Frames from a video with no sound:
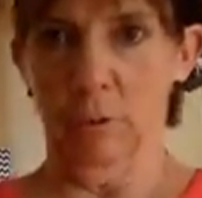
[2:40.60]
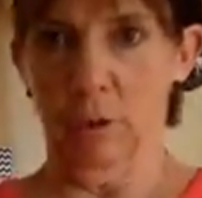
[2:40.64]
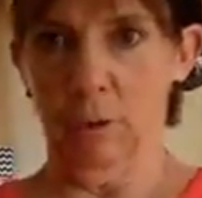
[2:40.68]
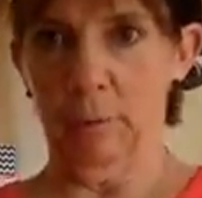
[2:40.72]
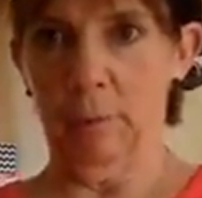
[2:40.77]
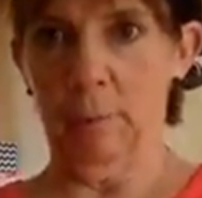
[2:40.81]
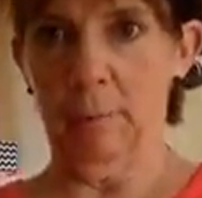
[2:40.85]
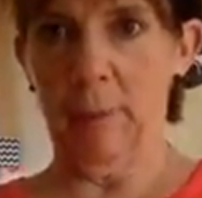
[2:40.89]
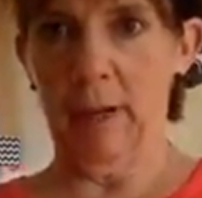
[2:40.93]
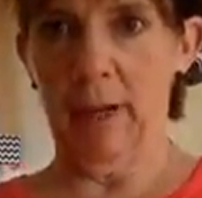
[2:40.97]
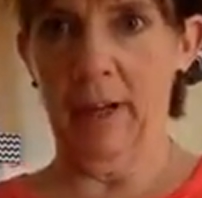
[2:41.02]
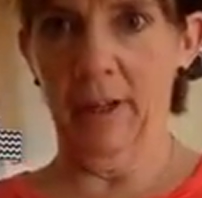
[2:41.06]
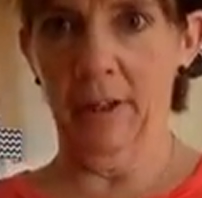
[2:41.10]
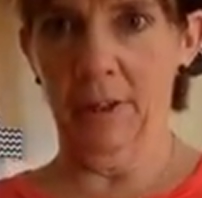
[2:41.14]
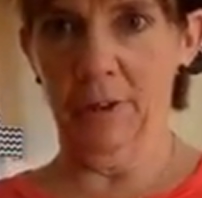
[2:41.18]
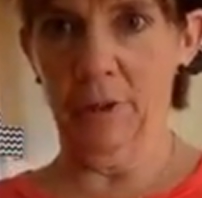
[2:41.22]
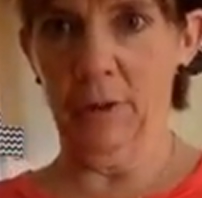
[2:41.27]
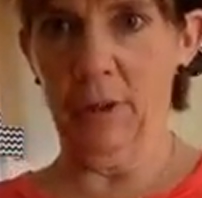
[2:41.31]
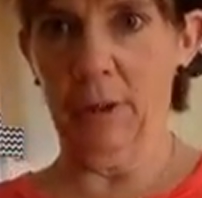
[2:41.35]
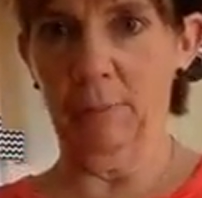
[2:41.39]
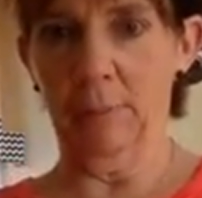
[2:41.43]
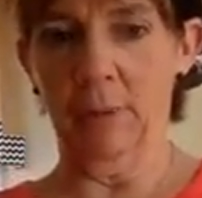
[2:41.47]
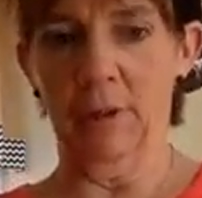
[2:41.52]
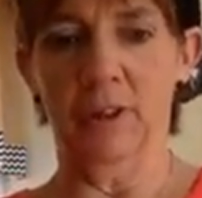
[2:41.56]
more prepared,
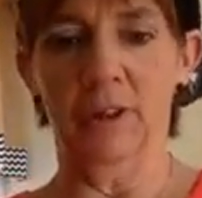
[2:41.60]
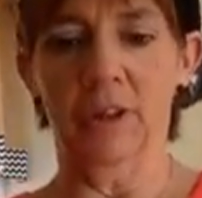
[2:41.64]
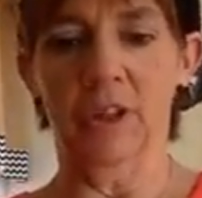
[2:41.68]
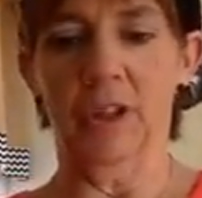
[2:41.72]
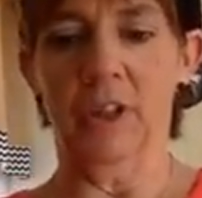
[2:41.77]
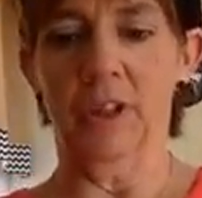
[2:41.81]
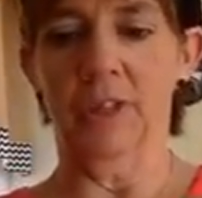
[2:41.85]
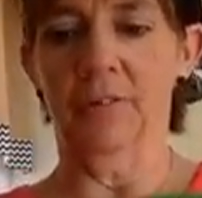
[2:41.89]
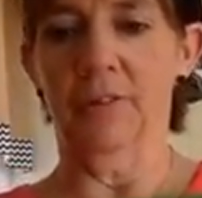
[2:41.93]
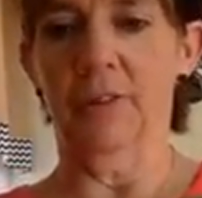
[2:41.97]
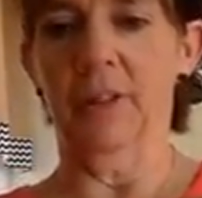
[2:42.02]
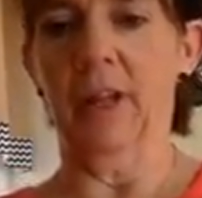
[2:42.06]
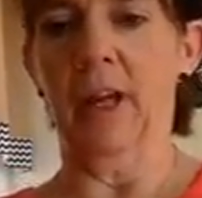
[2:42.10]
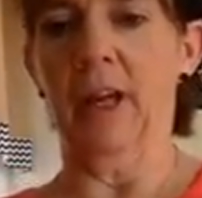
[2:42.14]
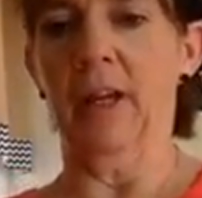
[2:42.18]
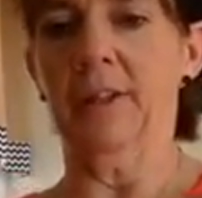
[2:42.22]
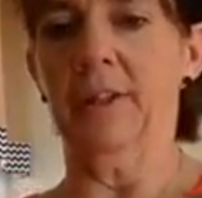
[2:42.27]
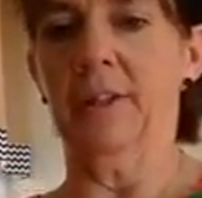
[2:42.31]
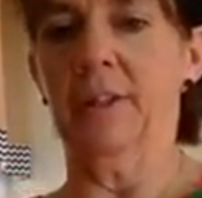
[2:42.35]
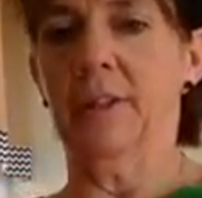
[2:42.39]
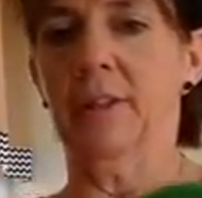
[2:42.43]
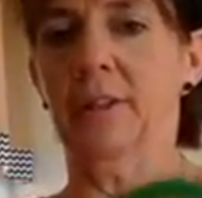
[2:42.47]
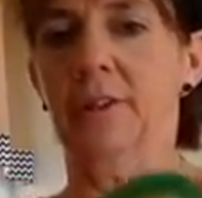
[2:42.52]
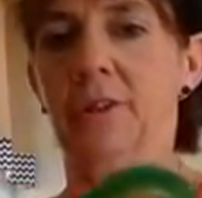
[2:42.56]
so I apologize for
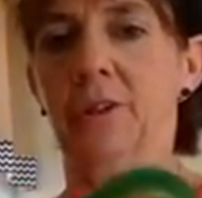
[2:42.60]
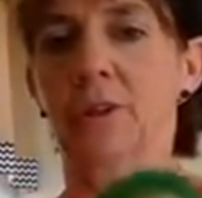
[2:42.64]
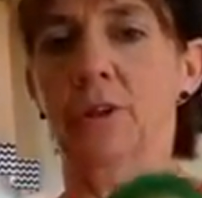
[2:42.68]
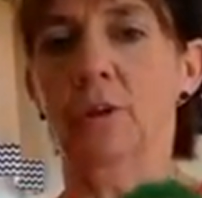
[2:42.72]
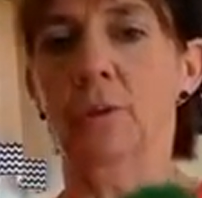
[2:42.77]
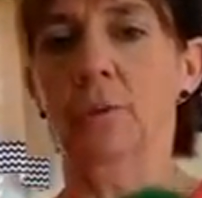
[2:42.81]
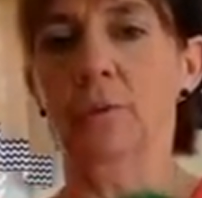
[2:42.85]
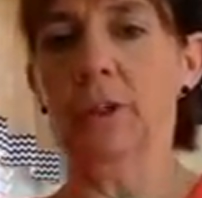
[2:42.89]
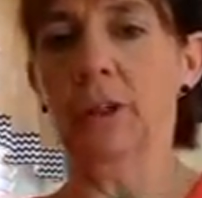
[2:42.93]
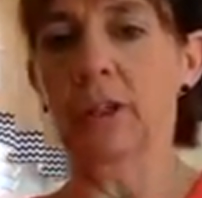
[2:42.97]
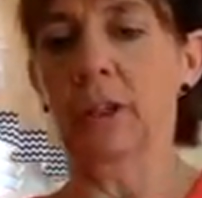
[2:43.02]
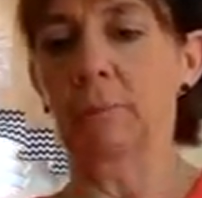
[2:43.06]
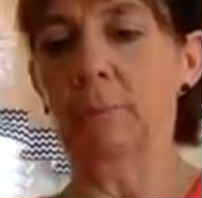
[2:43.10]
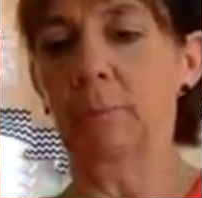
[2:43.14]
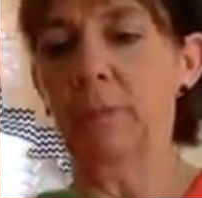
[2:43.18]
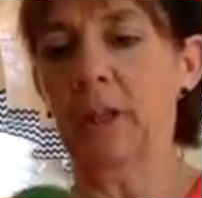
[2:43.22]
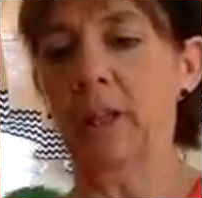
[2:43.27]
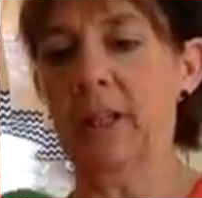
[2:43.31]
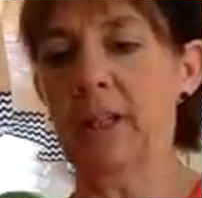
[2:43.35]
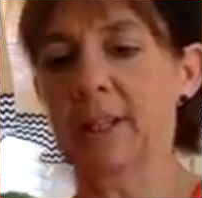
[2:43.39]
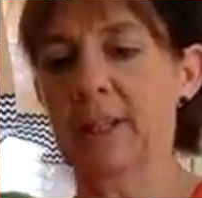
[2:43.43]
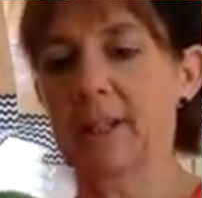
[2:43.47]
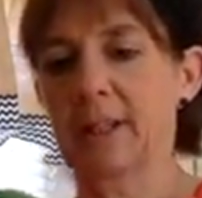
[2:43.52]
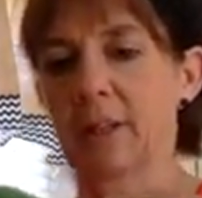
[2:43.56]
that. So we're going to
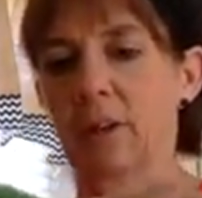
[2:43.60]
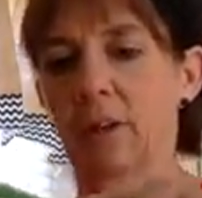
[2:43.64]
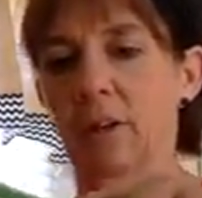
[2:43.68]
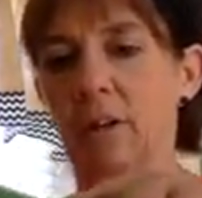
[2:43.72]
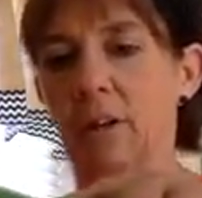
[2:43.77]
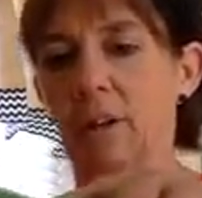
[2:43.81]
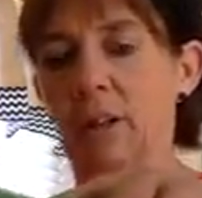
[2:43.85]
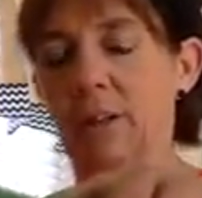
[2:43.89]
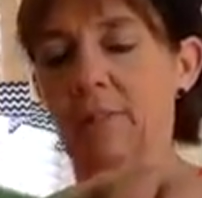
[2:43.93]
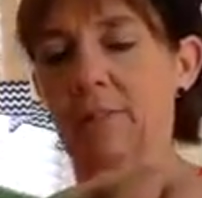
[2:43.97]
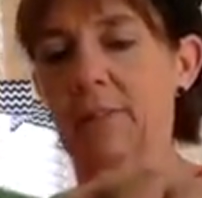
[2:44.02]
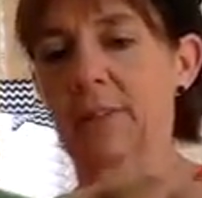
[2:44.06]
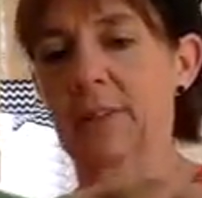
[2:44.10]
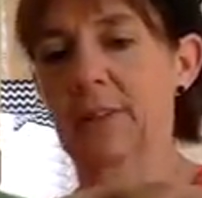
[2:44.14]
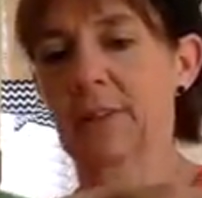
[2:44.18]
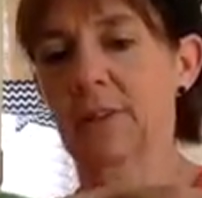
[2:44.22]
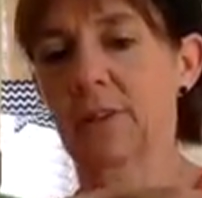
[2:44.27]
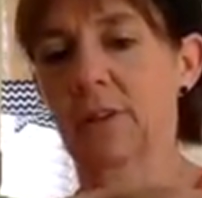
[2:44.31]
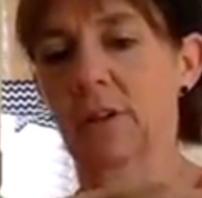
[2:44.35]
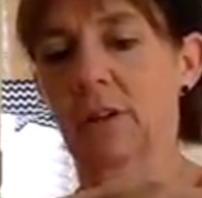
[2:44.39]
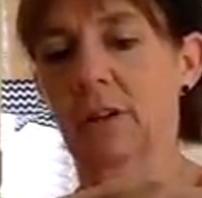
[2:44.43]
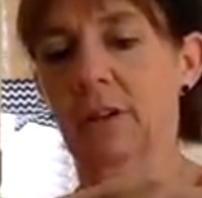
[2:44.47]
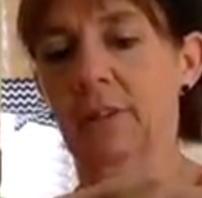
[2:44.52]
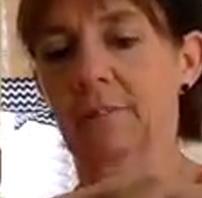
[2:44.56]
place all of this
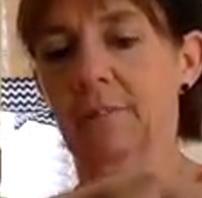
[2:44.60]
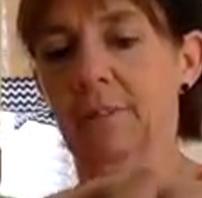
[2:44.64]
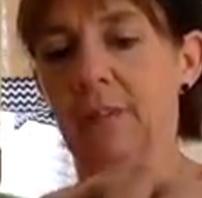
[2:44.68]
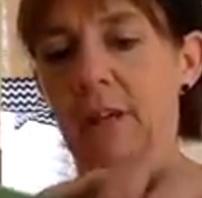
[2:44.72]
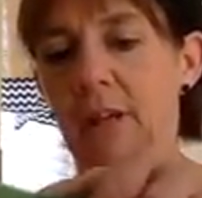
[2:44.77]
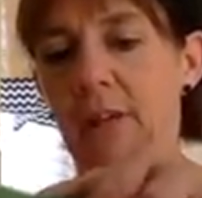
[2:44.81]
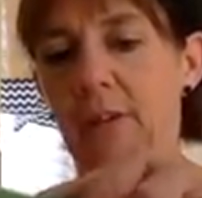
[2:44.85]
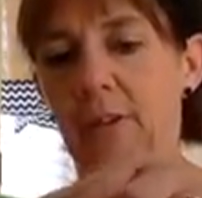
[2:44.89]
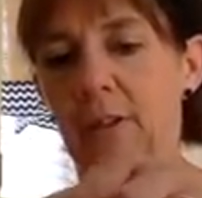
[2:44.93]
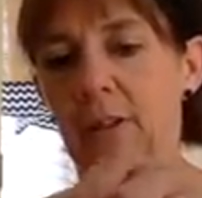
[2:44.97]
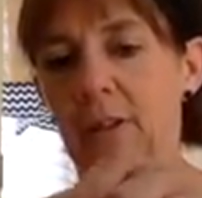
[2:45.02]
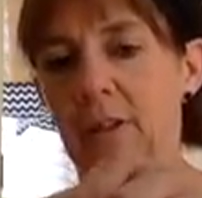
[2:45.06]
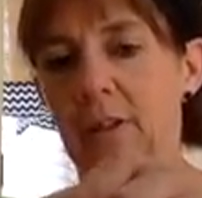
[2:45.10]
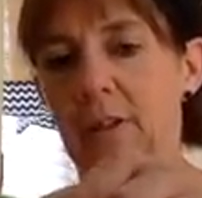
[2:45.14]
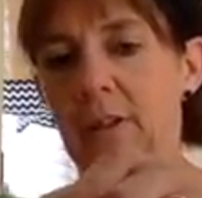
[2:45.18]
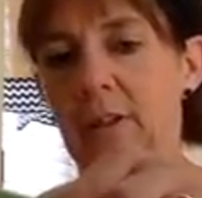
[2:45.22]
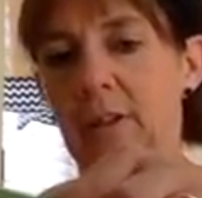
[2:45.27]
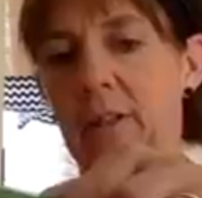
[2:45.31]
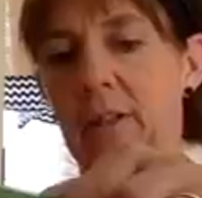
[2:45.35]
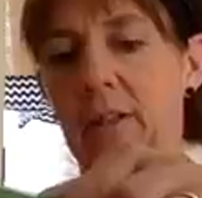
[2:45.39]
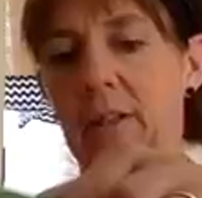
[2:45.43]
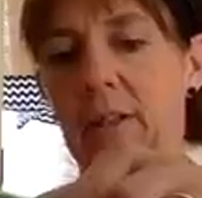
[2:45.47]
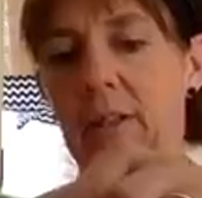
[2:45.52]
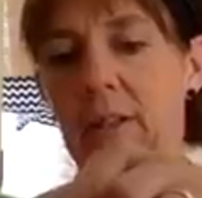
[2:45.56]
cauliflower
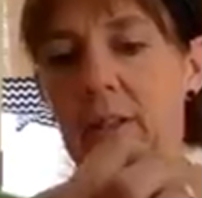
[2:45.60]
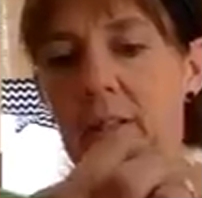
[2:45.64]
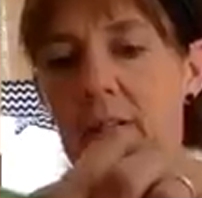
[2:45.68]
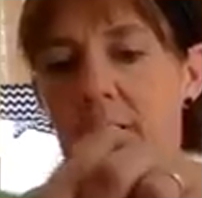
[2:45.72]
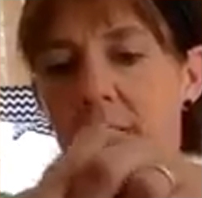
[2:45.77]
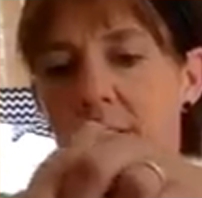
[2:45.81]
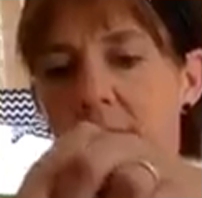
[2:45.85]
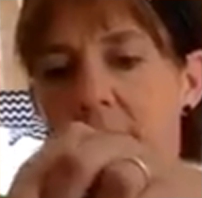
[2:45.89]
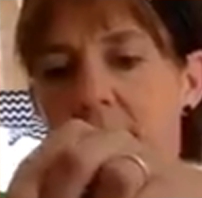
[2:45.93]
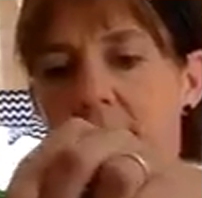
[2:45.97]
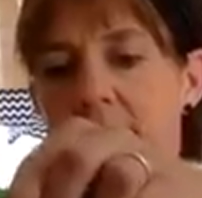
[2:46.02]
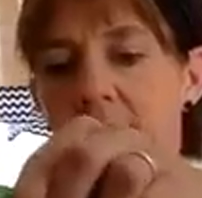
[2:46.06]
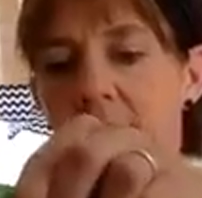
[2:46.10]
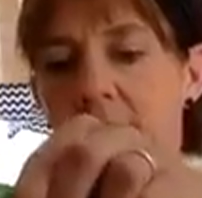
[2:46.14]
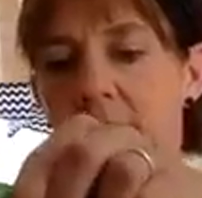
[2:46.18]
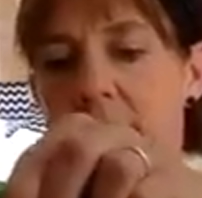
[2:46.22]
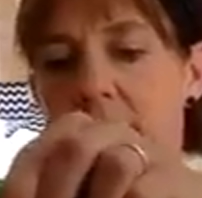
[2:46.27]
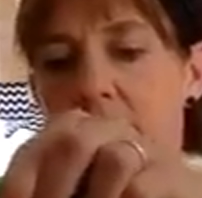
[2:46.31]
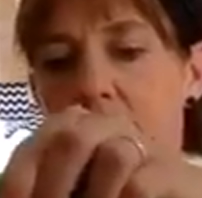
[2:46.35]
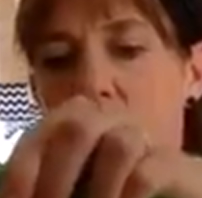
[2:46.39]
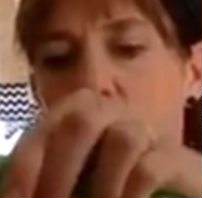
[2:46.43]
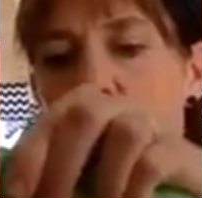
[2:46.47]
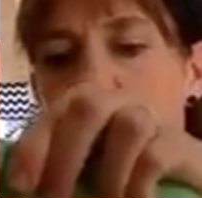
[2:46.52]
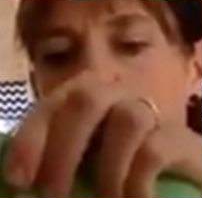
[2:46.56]
in
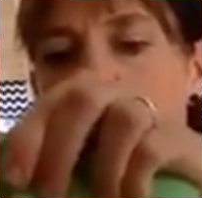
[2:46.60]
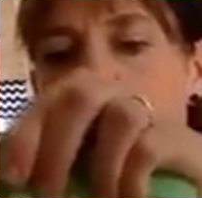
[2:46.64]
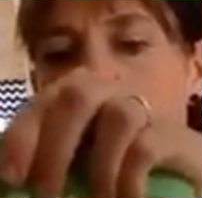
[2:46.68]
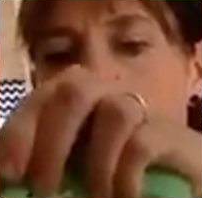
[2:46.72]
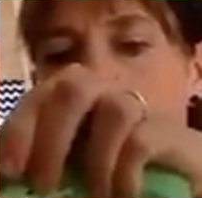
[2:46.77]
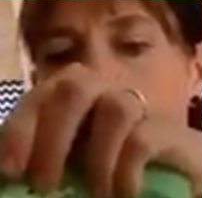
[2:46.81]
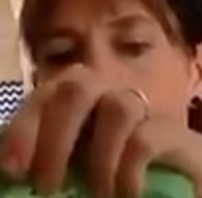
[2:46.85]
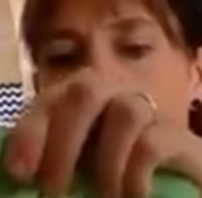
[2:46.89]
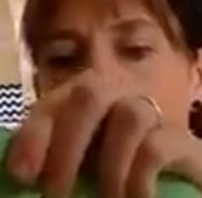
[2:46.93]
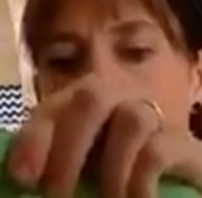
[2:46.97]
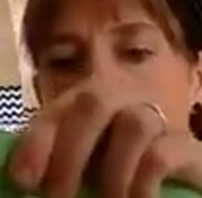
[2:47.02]
the bowl.